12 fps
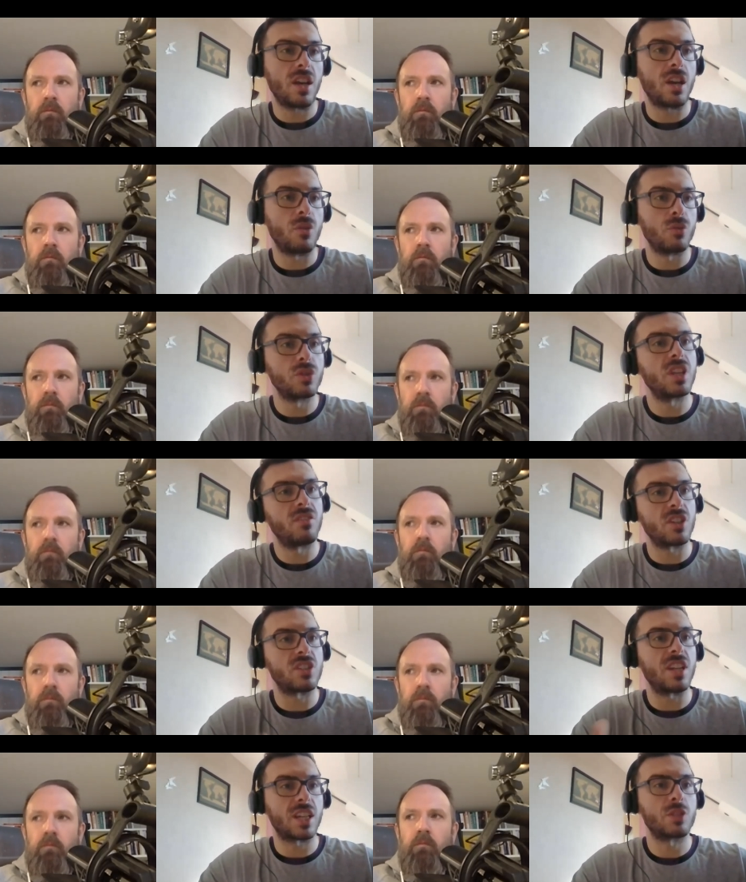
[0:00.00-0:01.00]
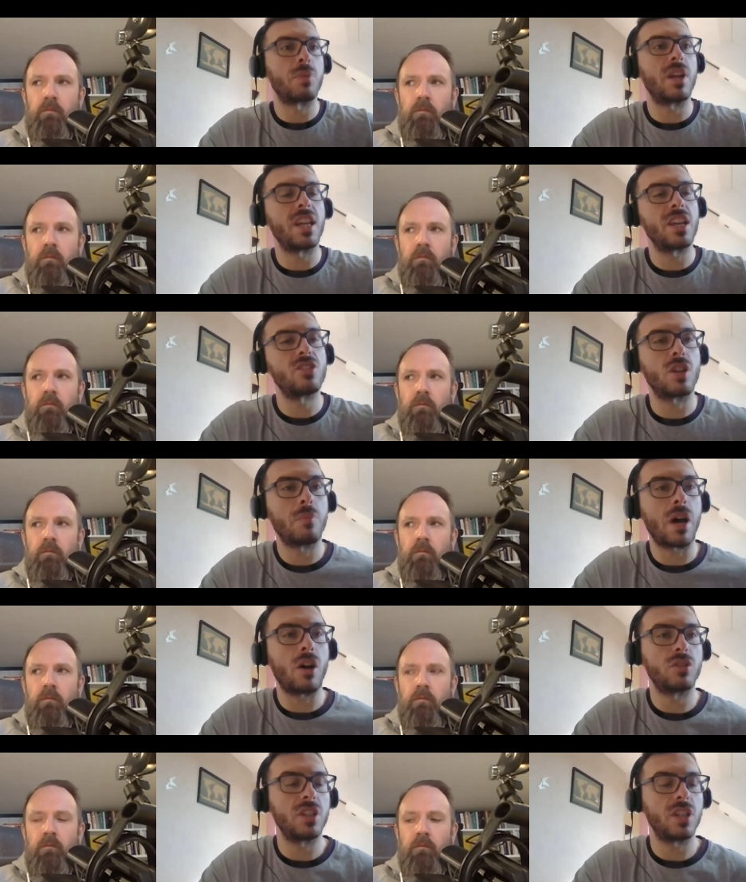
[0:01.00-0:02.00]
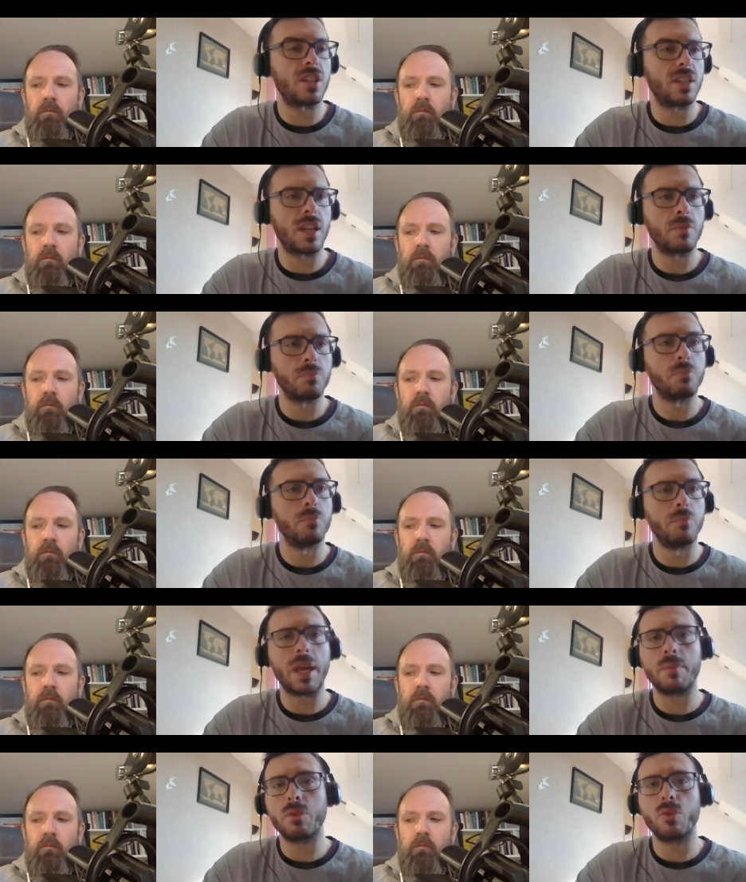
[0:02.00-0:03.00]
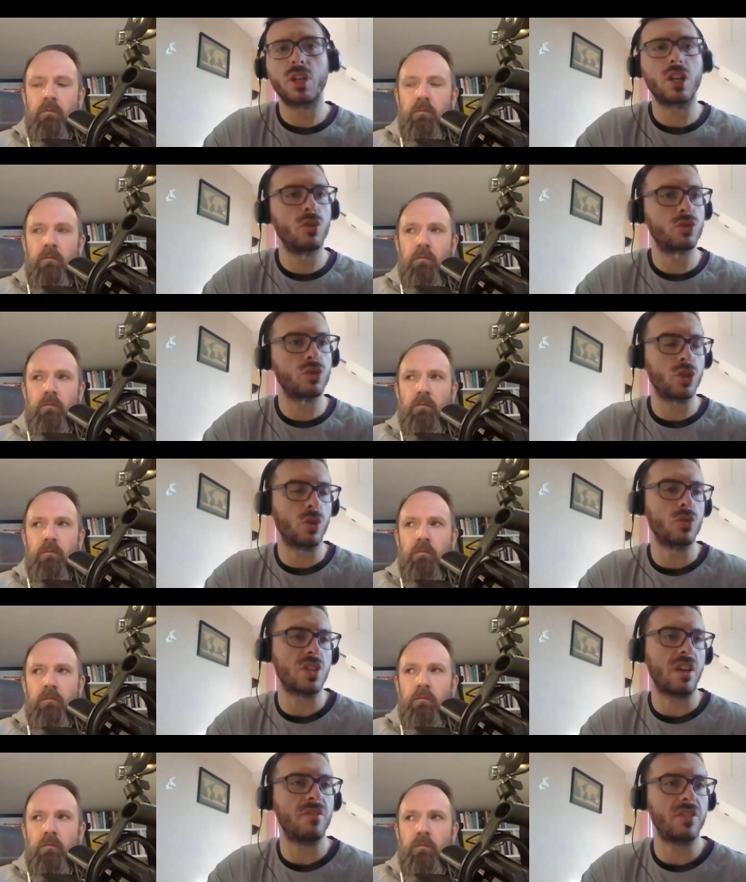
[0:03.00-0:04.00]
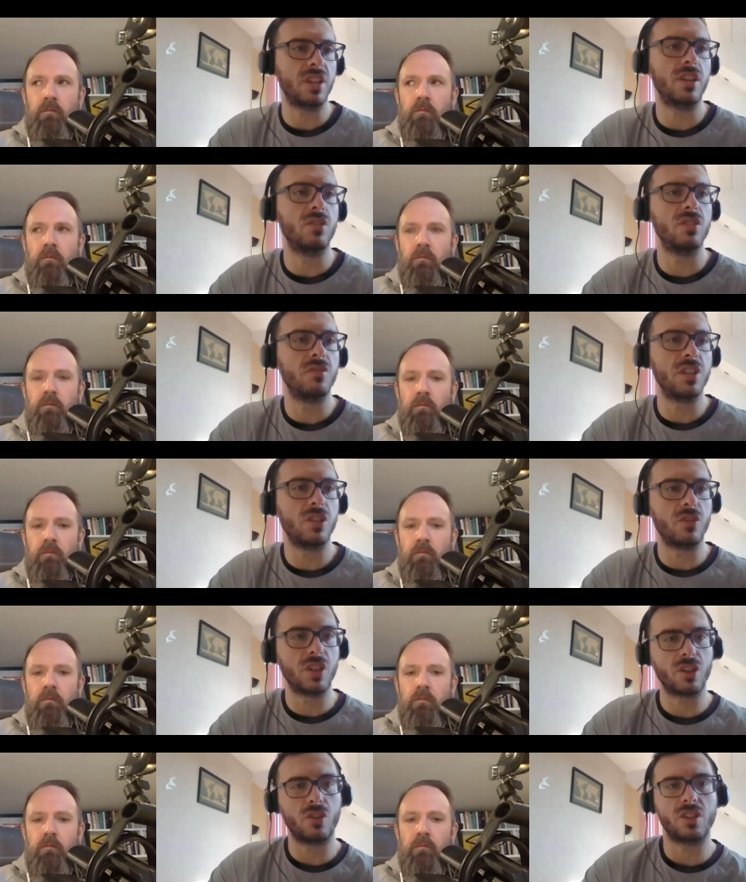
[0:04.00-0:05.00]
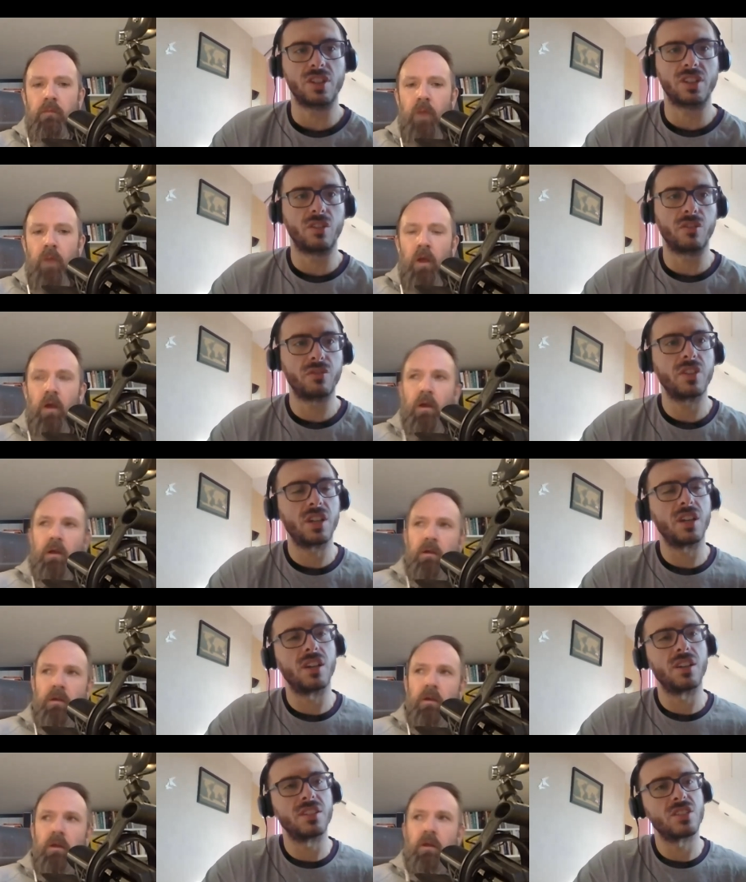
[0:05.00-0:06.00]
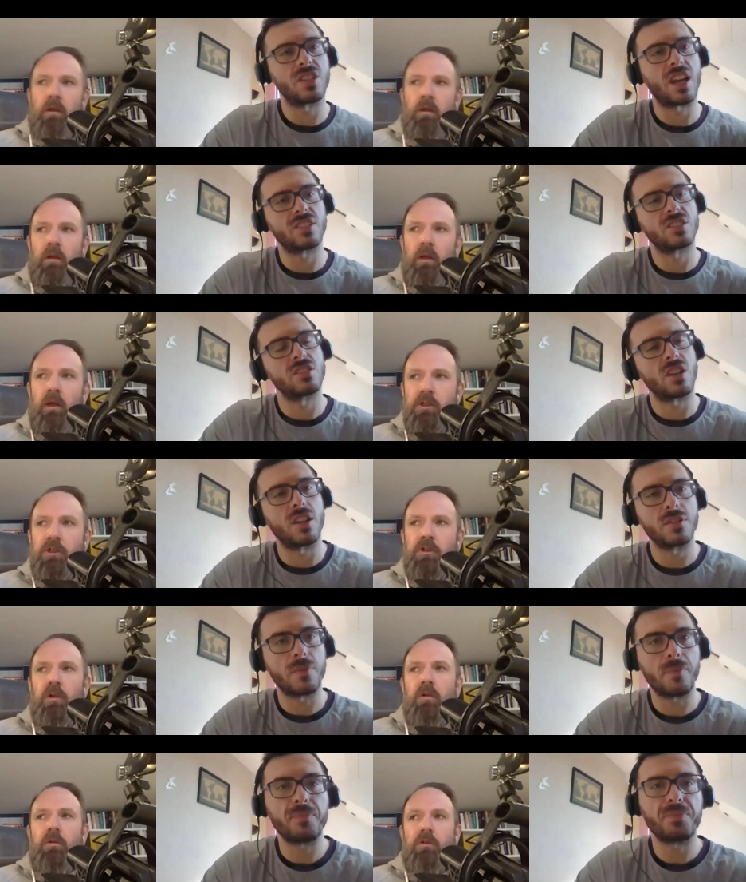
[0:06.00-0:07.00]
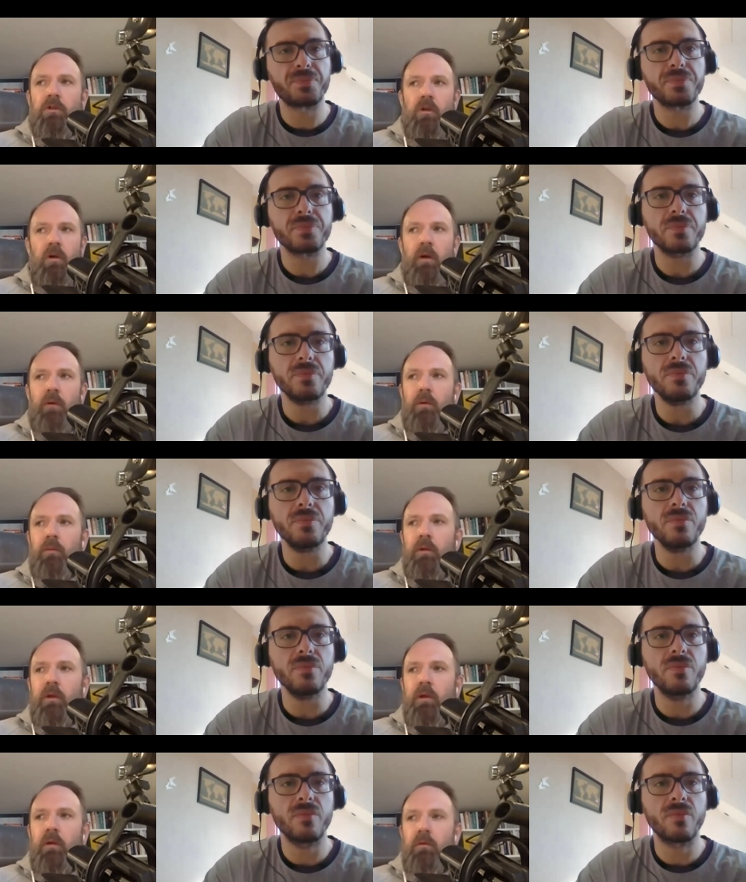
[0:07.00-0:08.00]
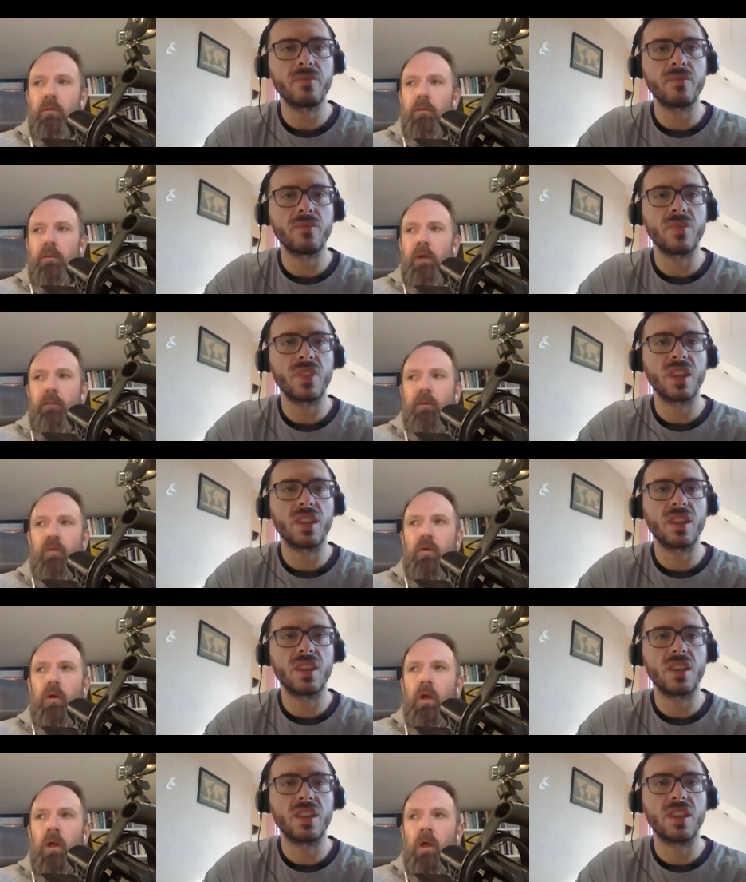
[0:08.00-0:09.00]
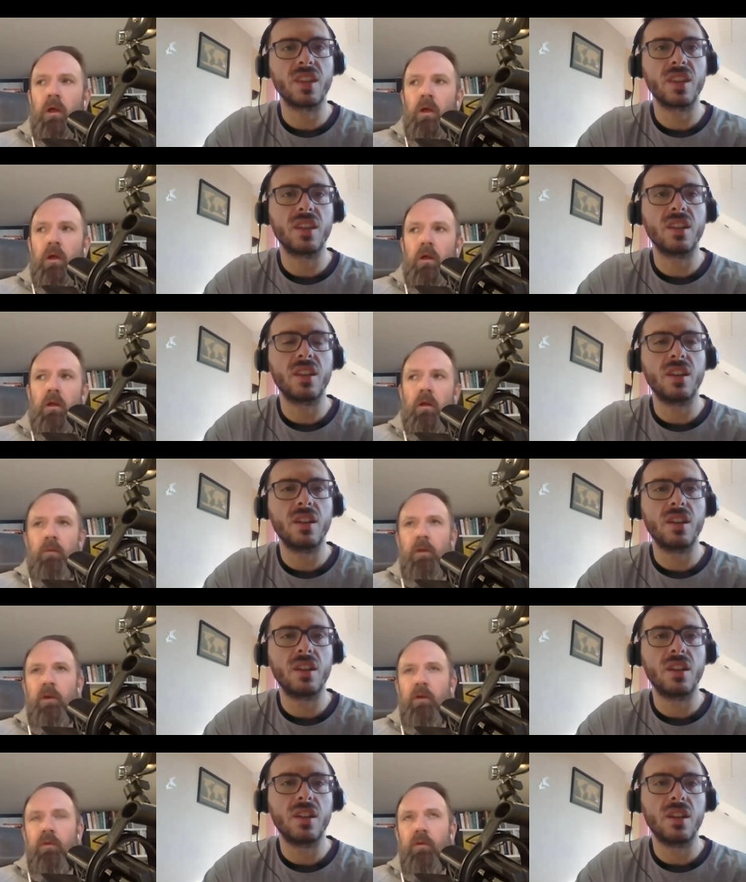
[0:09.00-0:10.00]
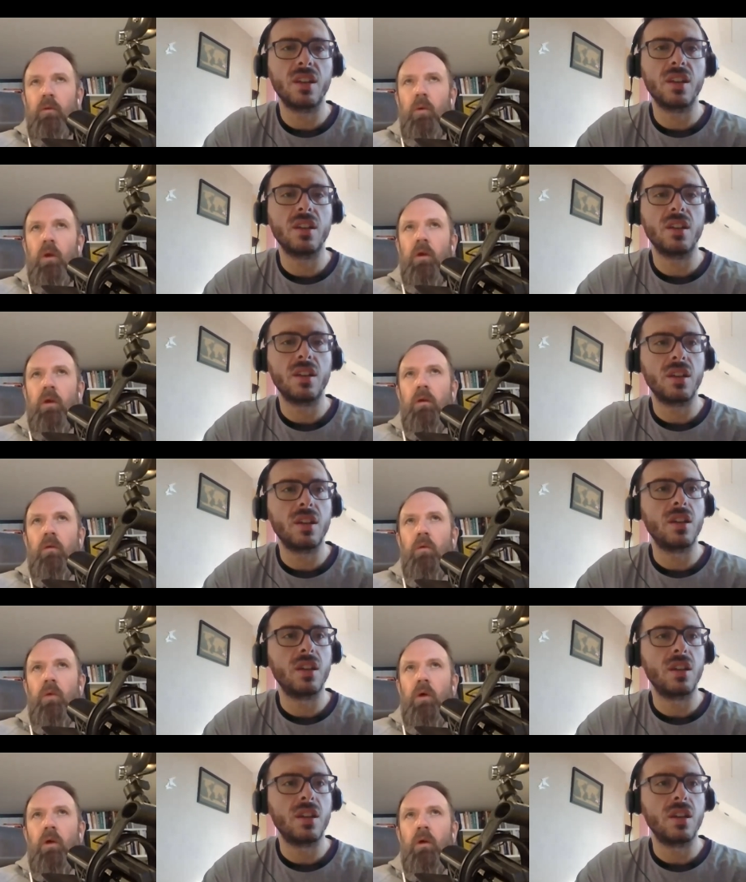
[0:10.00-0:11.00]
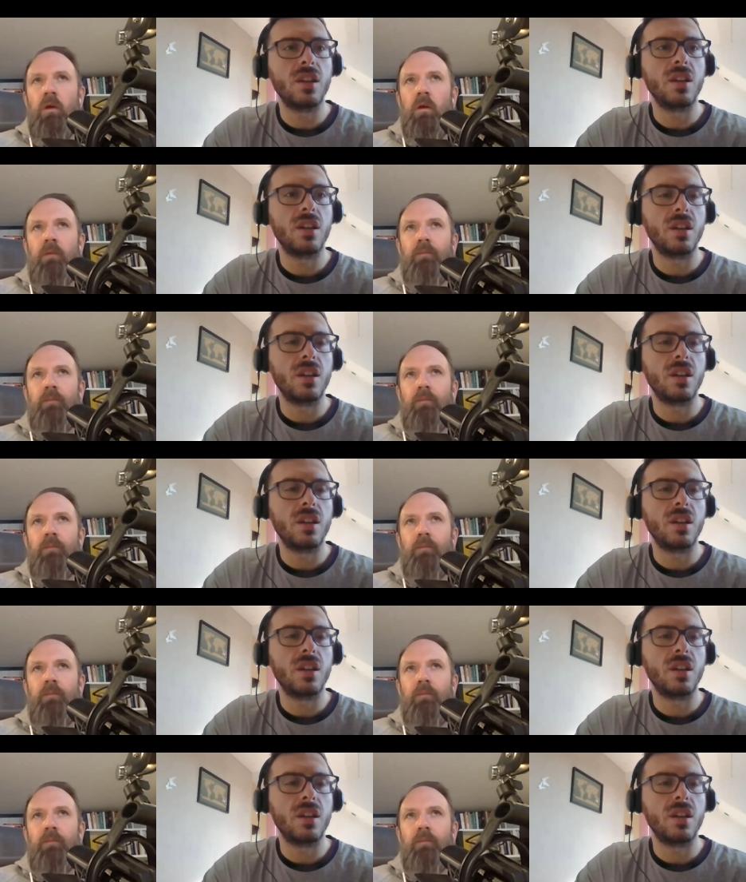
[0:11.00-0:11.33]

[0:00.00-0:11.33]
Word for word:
Speaker 1: Would you give us an explanation about it? And then maybe we can also show something on the video recording of
Speaker 2: this exercise. Yeah, sure. I would be happy to. No, because one